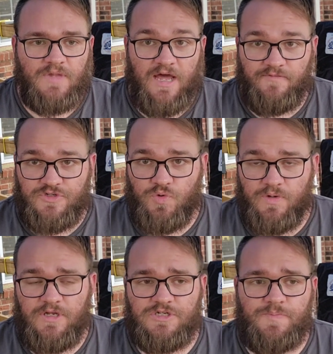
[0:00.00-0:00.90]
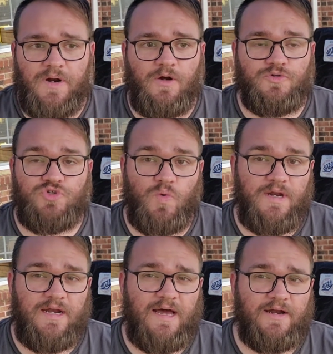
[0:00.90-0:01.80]
out of a 20-inch barrel,
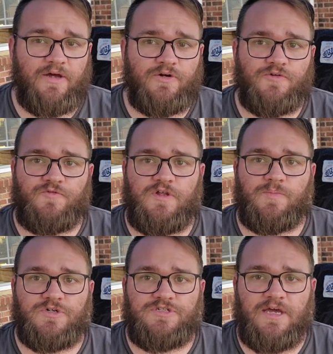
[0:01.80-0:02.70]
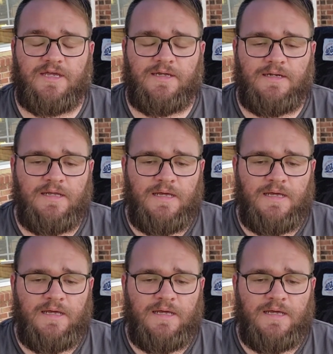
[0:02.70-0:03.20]
2,900 feet per second.